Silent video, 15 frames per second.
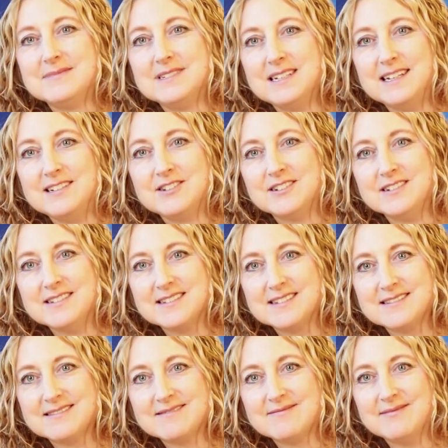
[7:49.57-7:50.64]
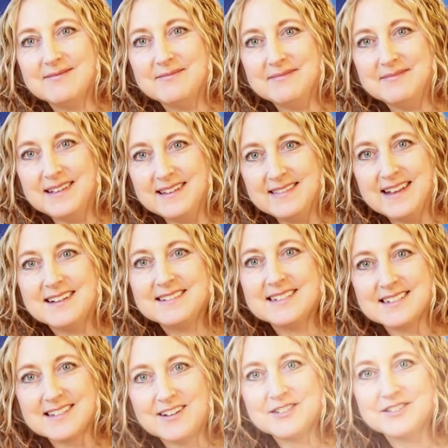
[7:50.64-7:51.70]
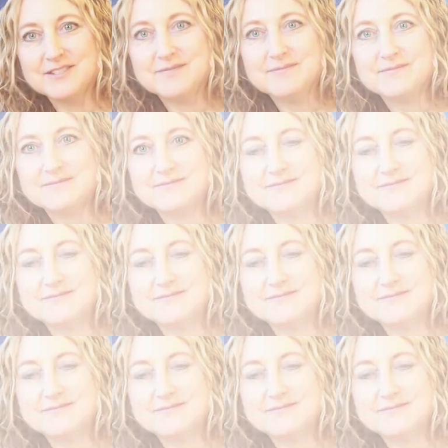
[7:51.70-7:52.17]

teachers in that discussion.